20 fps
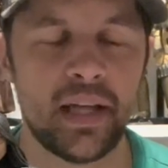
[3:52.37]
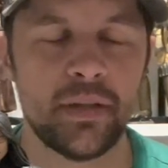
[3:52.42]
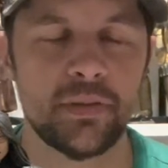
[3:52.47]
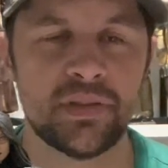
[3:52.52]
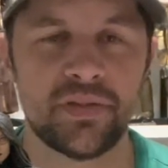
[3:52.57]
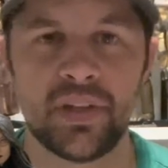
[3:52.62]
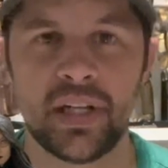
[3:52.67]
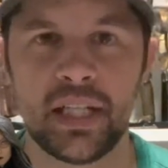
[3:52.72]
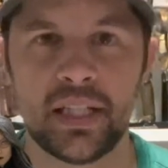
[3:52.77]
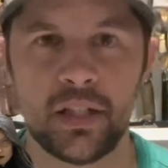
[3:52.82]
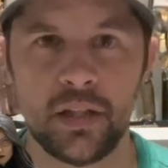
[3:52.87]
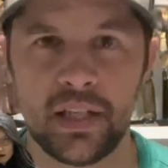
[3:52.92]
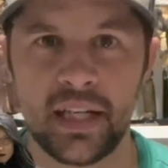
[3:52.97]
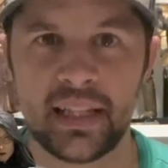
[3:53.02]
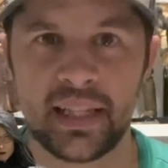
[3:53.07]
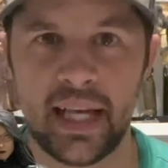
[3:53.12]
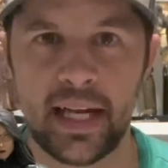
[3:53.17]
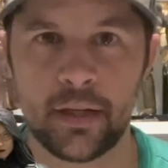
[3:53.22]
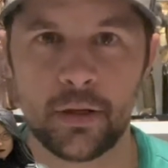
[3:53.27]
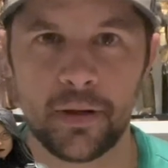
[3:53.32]
very good at
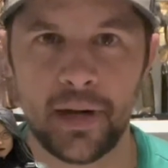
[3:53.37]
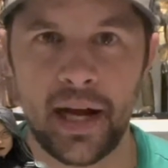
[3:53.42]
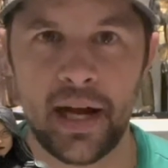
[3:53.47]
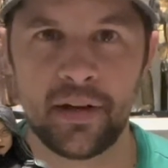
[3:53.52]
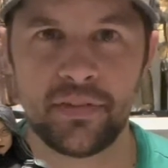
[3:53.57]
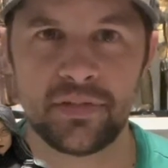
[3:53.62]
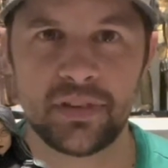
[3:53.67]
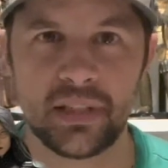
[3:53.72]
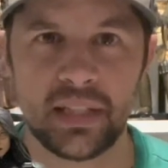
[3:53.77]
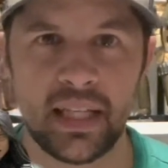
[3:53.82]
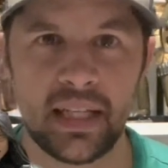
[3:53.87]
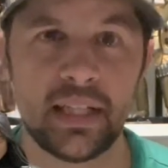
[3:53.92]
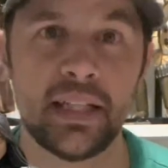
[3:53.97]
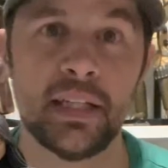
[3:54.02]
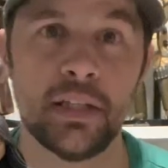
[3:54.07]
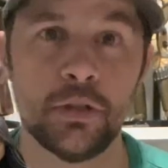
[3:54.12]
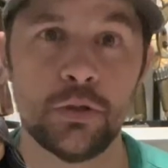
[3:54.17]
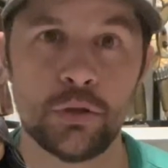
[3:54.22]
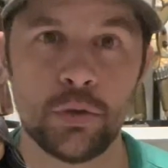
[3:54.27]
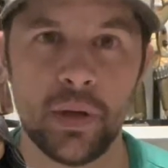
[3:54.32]
that craft, and he
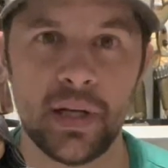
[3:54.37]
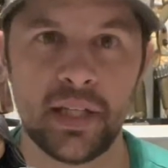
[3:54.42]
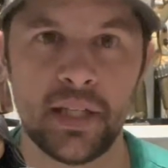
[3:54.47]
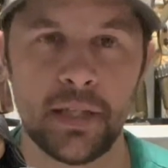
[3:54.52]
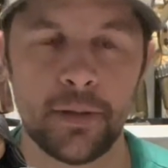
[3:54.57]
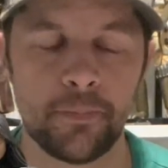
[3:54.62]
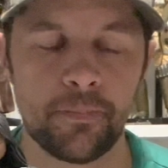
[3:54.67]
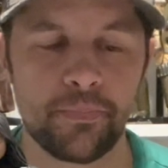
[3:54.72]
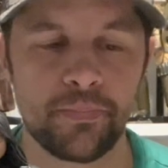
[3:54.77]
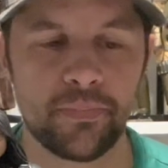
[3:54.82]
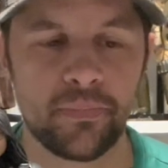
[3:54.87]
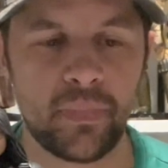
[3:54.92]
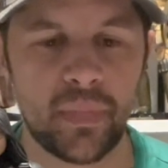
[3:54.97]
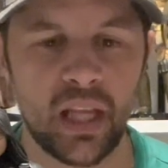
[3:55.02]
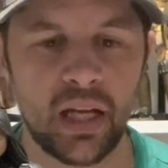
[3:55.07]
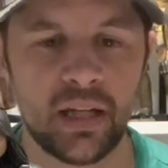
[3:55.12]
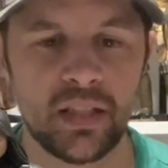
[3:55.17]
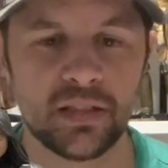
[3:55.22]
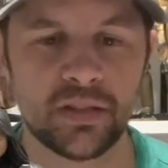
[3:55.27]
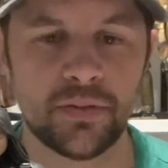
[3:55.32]
enjoyed it.
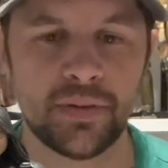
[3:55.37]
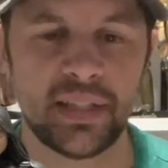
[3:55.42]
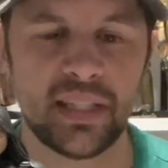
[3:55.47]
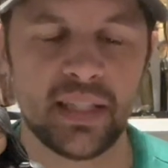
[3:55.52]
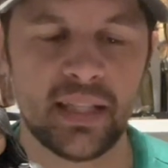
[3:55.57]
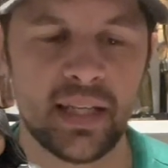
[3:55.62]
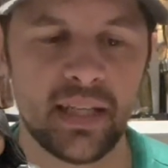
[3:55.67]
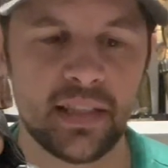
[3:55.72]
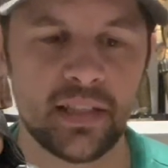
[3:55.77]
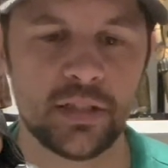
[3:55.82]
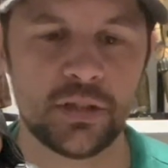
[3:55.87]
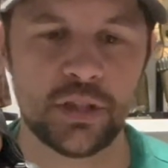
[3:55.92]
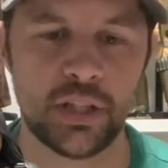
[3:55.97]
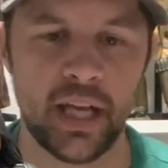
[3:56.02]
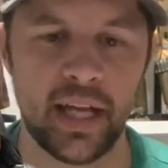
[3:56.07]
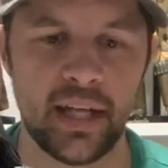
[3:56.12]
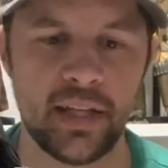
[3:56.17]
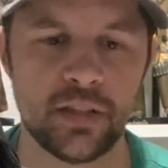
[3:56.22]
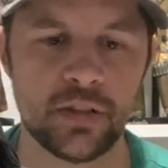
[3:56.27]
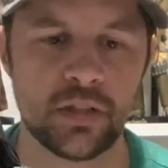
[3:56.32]
So he did kind of
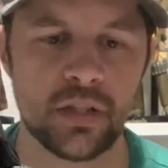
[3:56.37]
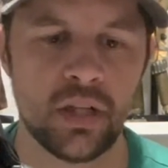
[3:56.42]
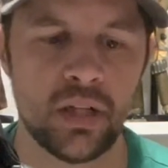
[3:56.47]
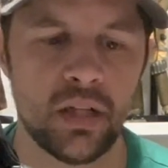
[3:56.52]
change.